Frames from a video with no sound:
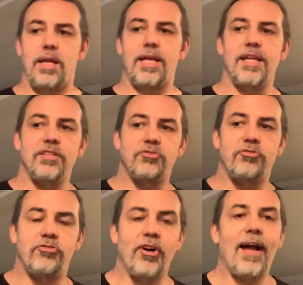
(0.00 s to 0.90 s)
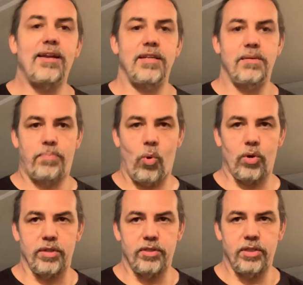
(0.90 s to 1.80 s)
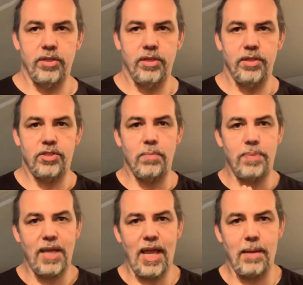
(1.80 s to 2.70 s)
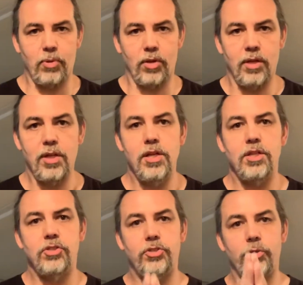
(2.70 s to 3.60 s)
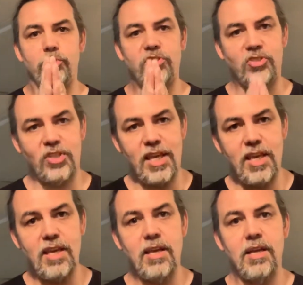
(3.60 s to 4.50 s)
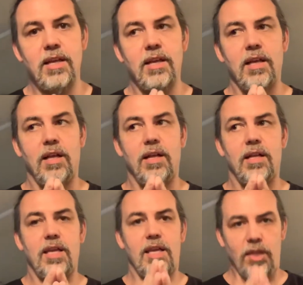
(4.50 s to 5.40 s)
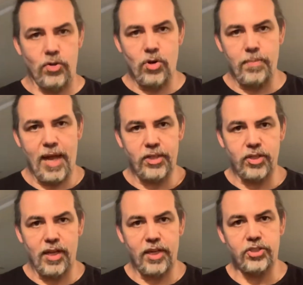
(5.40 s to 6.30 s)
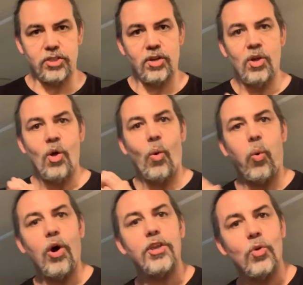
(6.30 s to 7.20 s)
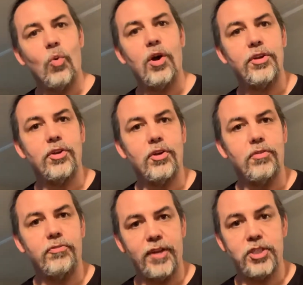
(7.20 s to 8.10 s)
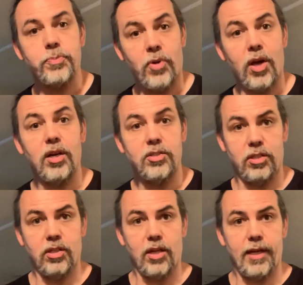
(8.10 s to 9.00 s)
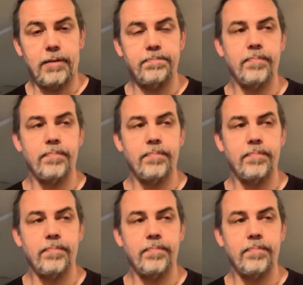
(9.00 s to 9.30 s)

It is vitally important to be able to see in your imagination what you want your finished product to look like.